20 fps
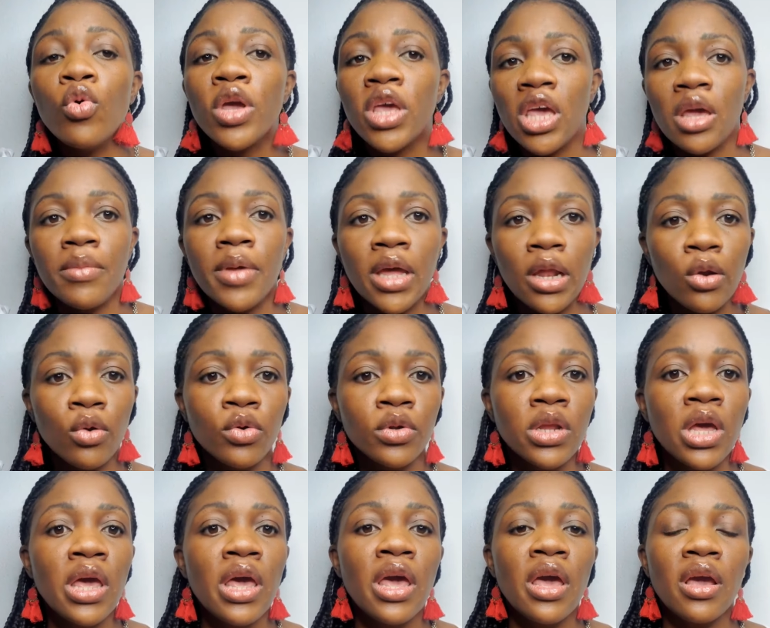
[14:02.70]
came
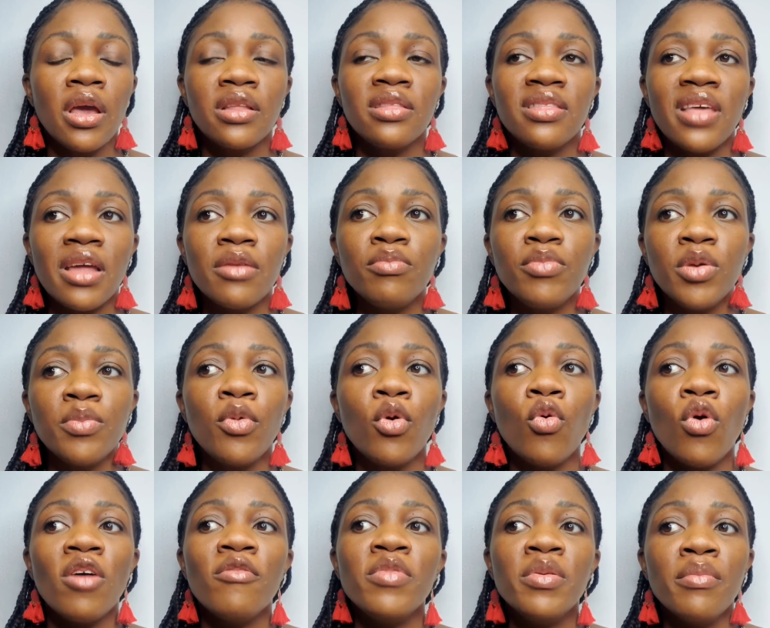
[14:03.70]
alone 10 people
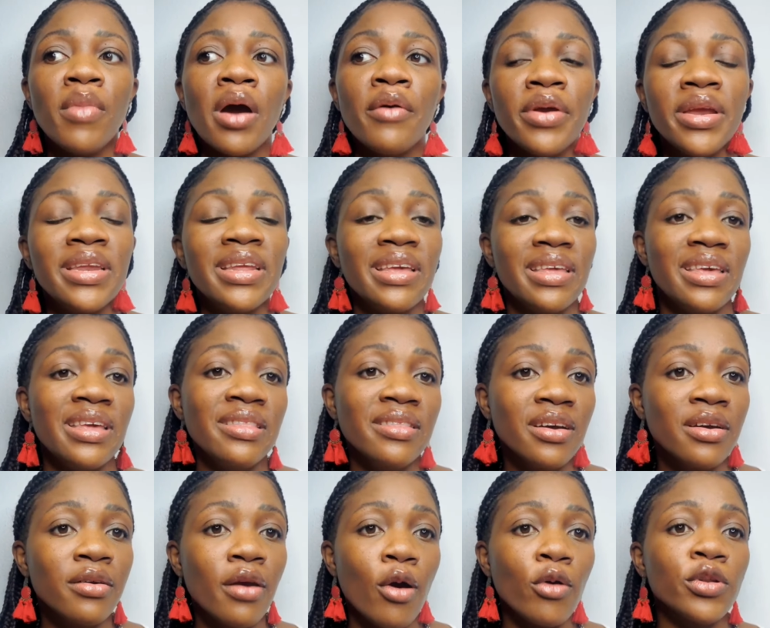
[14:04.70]
who have been married in the
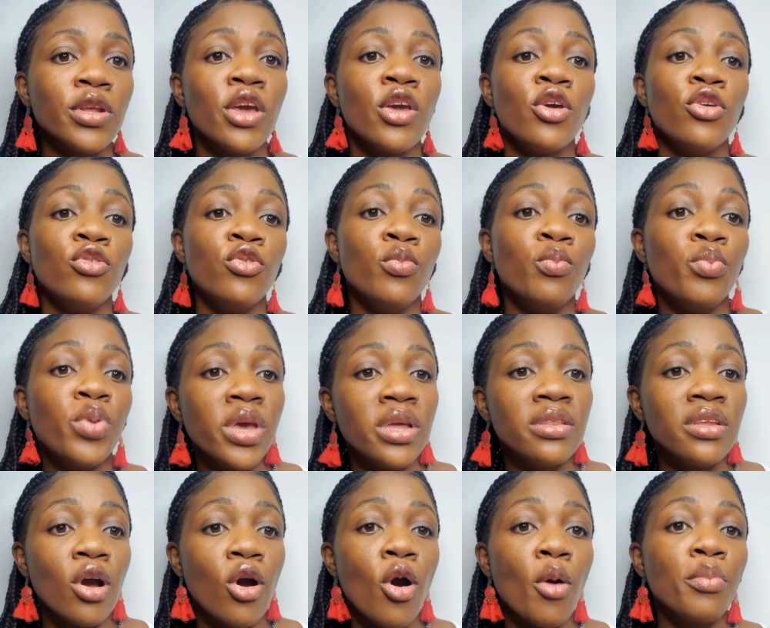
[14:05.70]
crowd you pick
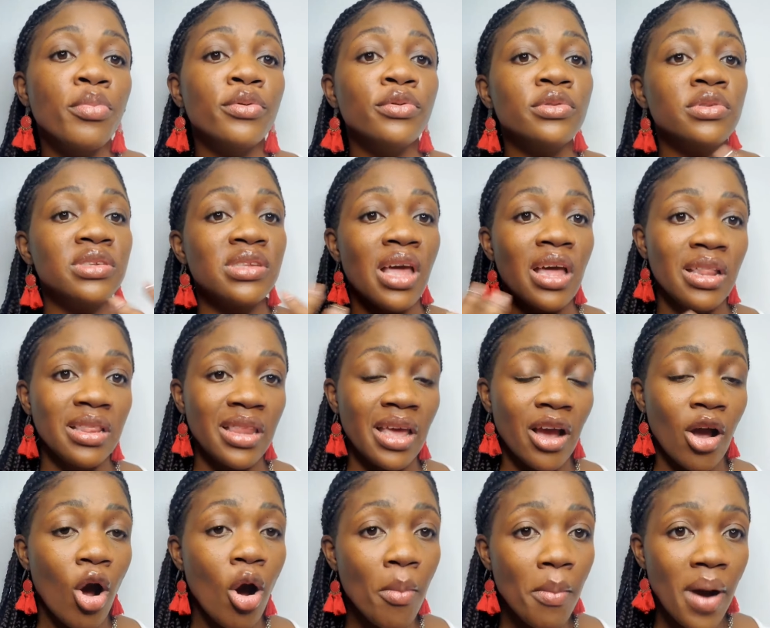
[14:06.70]
the couples they
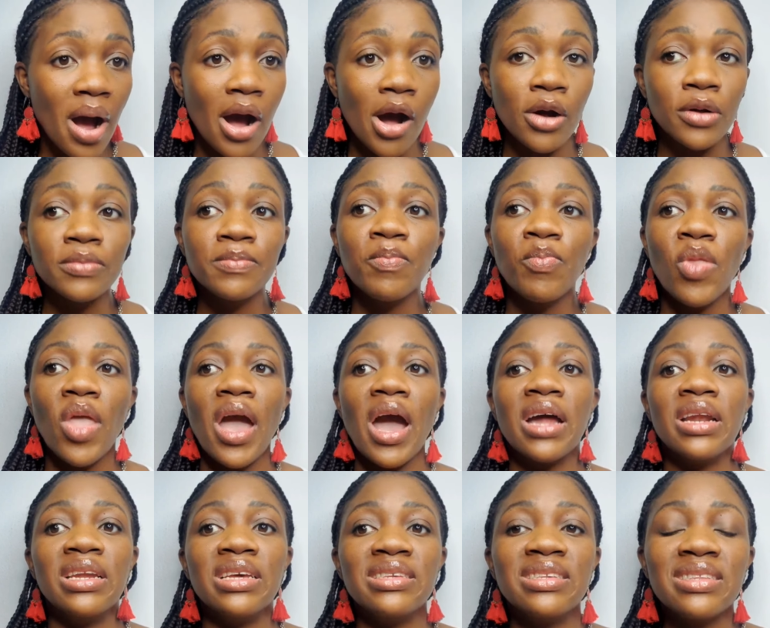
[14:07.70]
come out
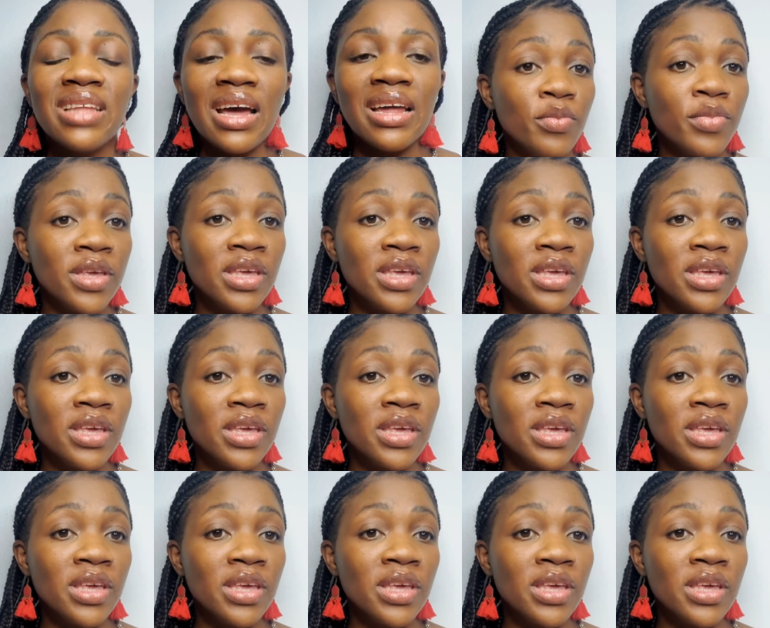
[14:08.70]
Understand,